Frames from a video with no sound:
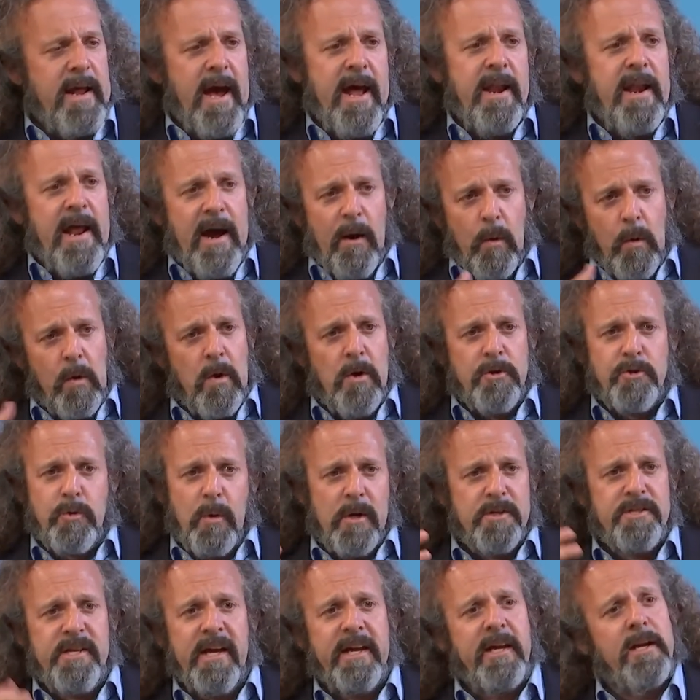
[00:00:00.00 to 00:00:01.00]
now we're on to
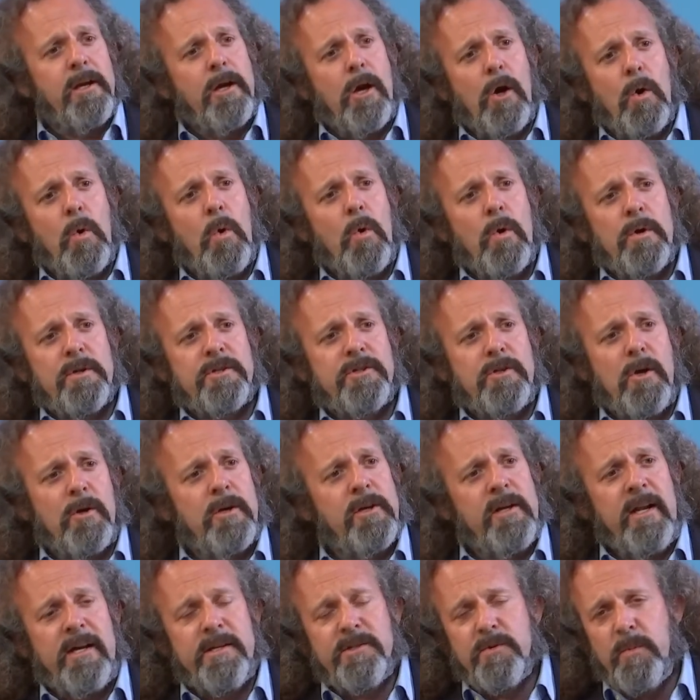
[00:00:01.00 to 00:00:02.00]
our second cohort.
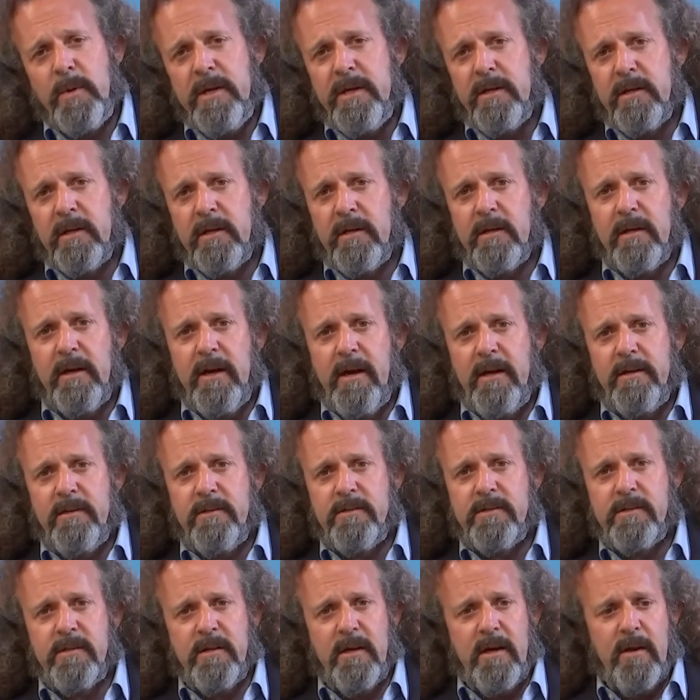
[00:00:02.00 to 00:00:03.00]
Started last week,
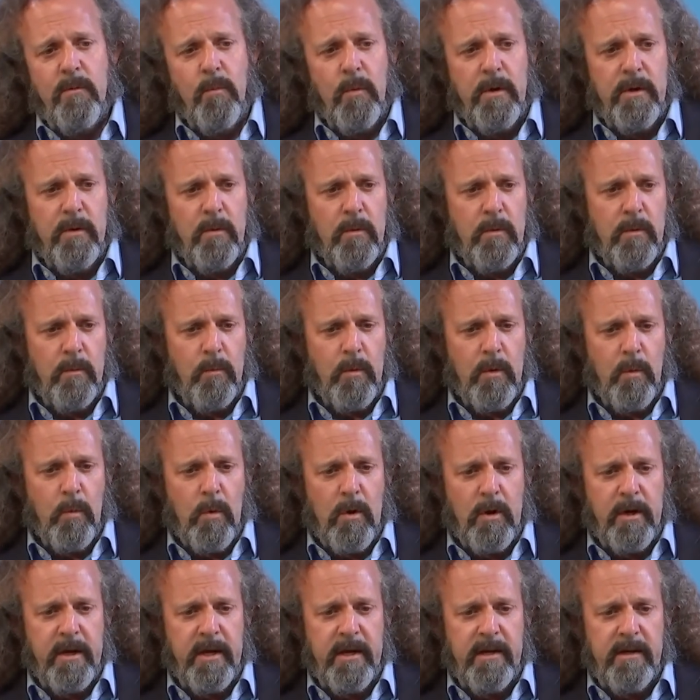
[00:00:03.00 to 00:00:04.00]
and we're
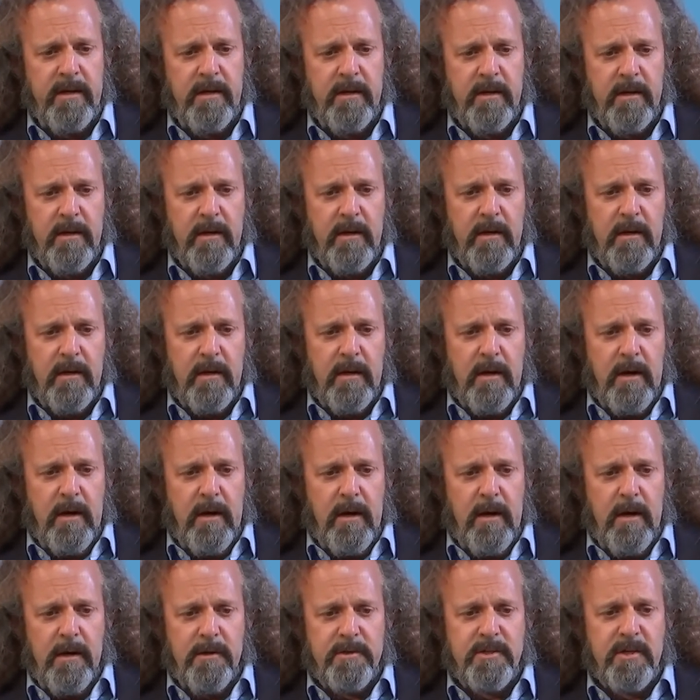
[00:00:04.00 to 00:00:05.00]
working
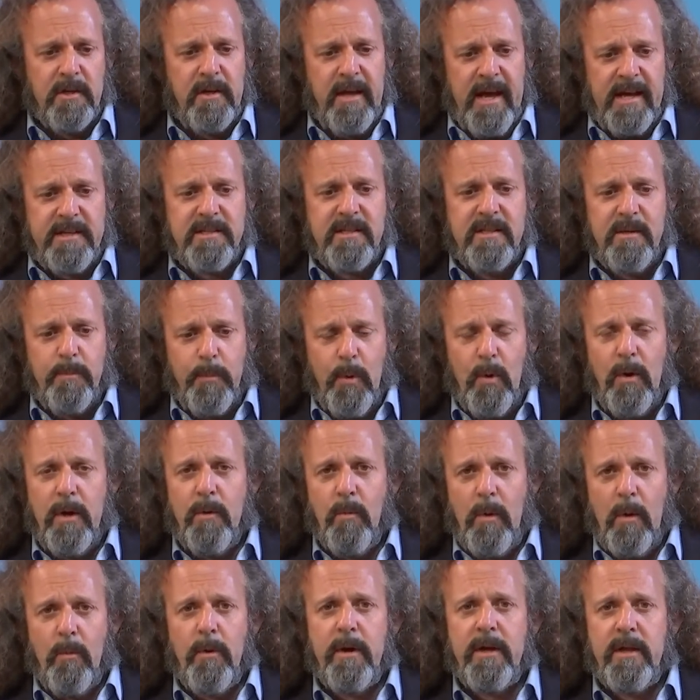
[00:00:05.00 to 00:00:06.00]
to get to the point
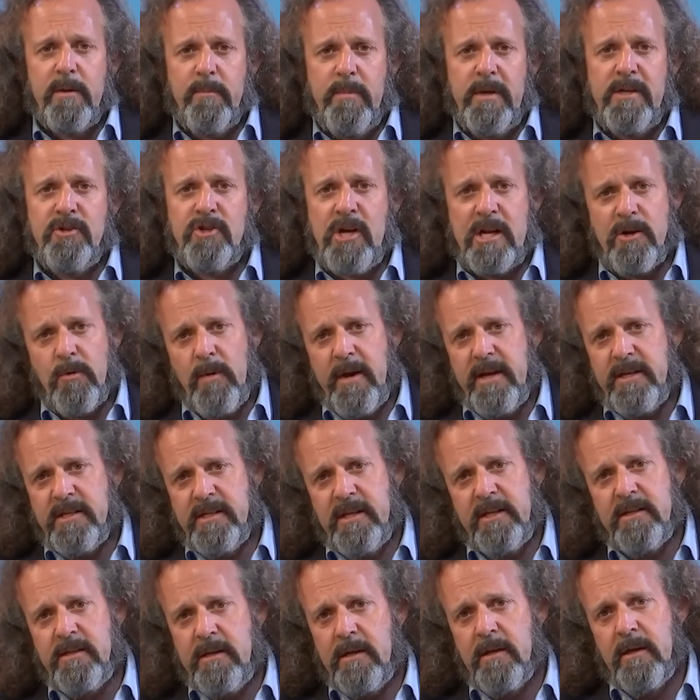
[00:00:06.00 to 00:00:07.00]
where we can be
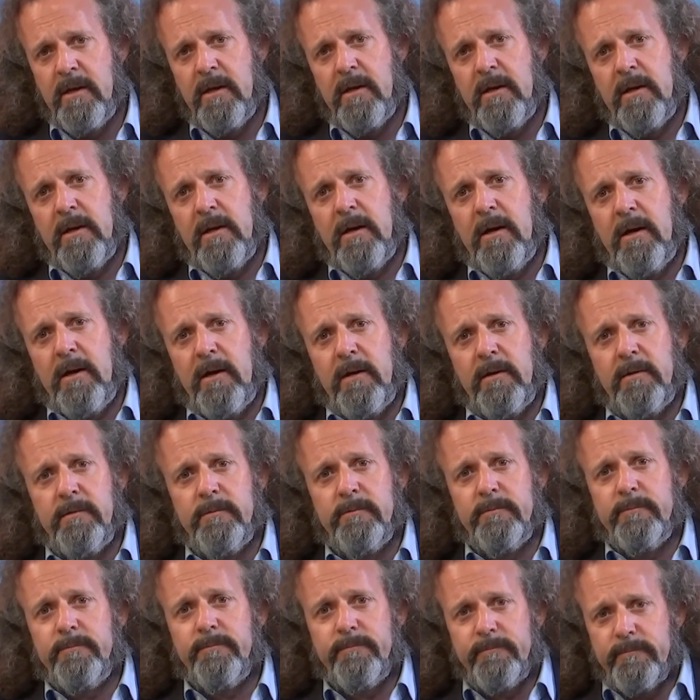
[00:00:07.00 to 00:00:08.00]
generating
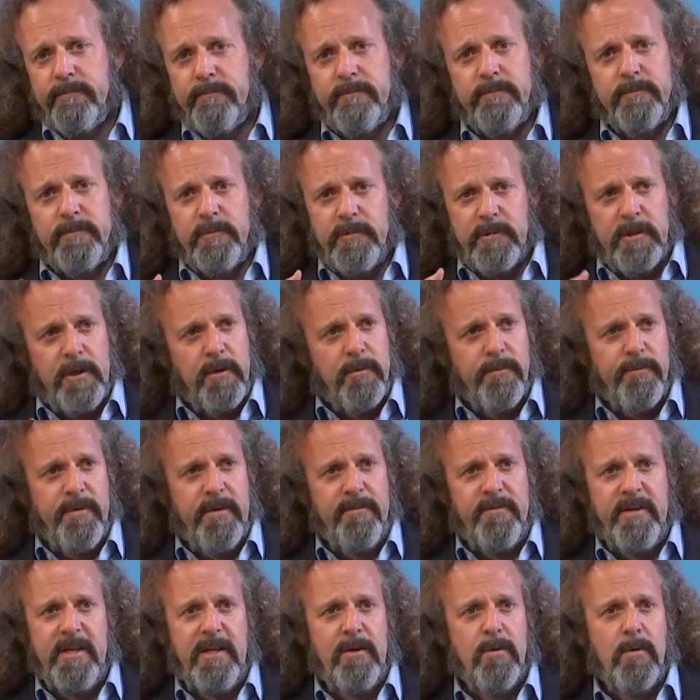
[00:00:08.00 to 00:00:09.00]

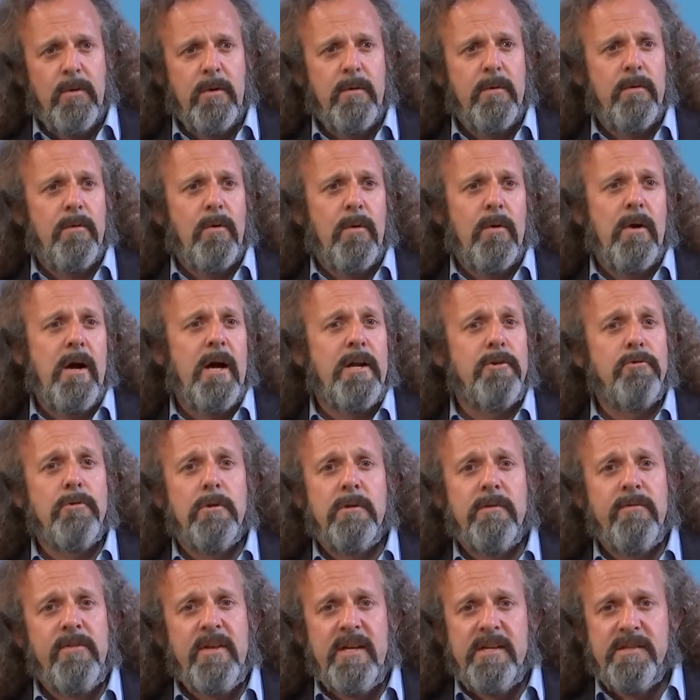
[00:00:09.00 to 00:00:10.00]
50 or
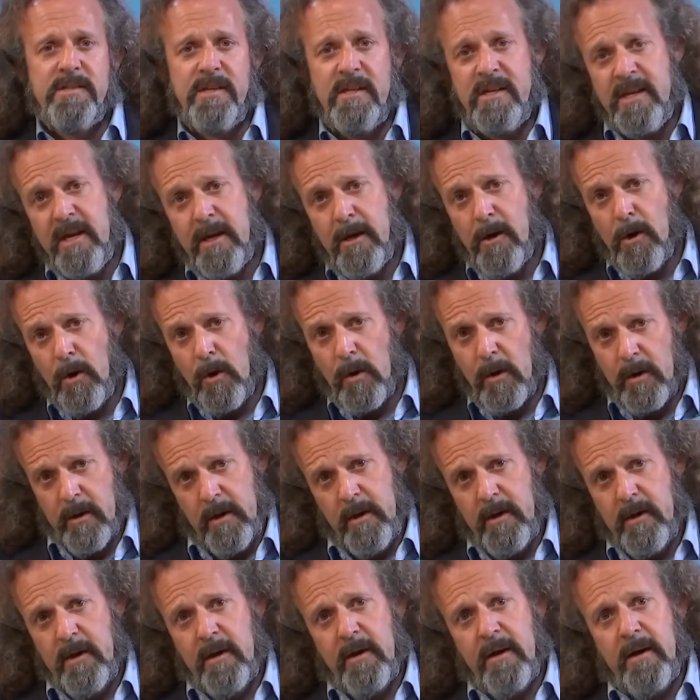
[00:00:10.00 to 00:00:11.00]
100 of these a year,
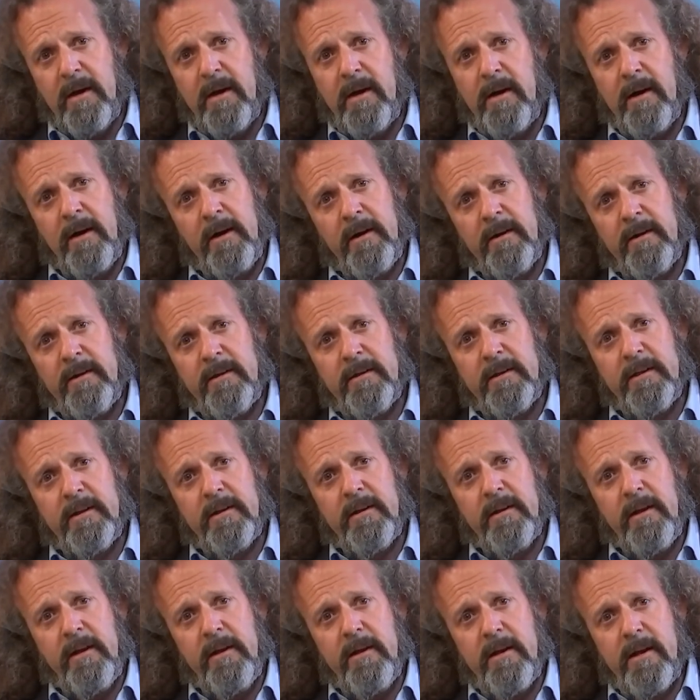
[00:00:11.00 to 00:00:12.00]

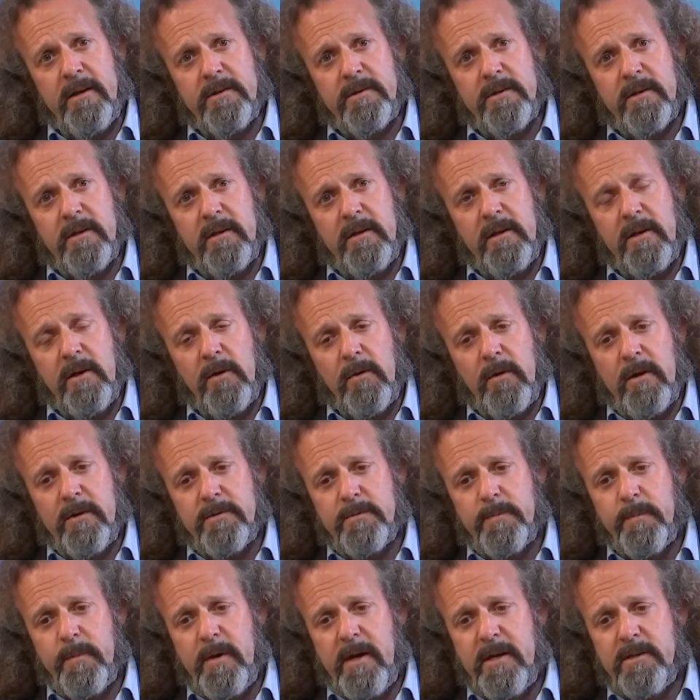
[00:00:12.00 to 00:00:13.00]

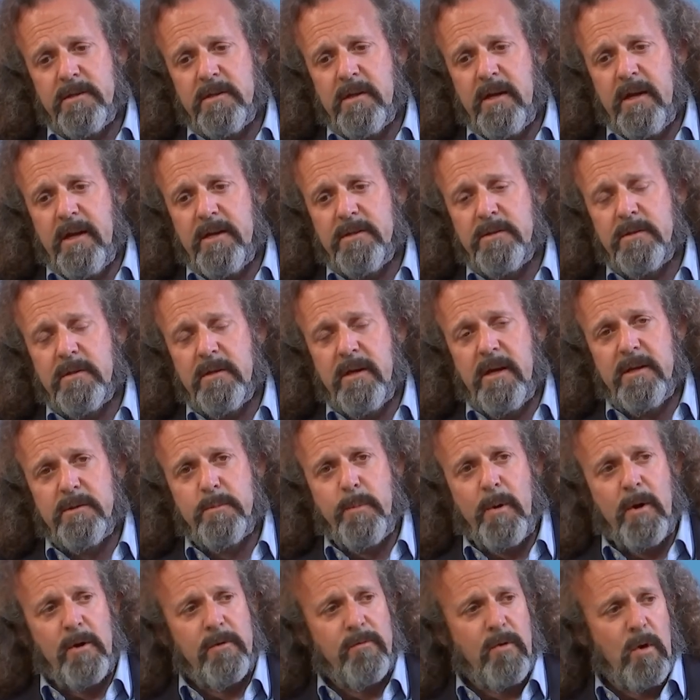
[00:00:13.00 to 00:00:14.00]
as
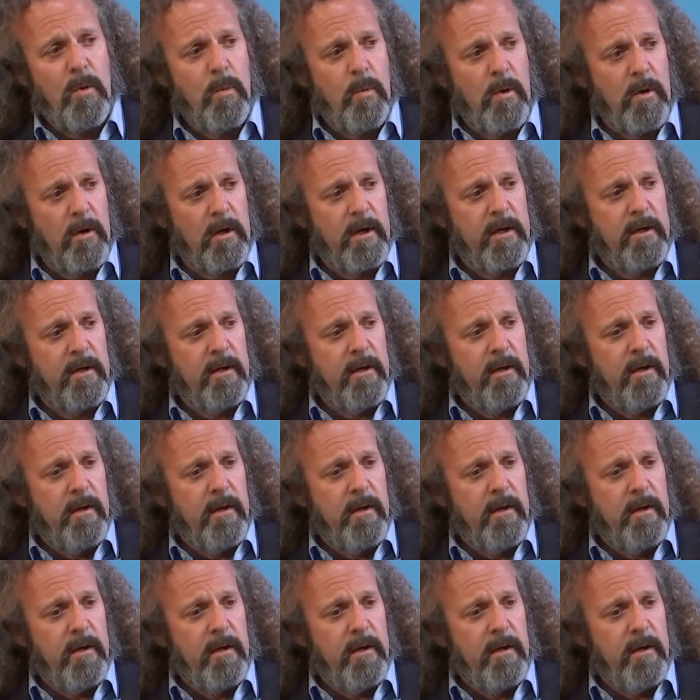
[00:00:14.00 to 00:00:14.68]
part of our work.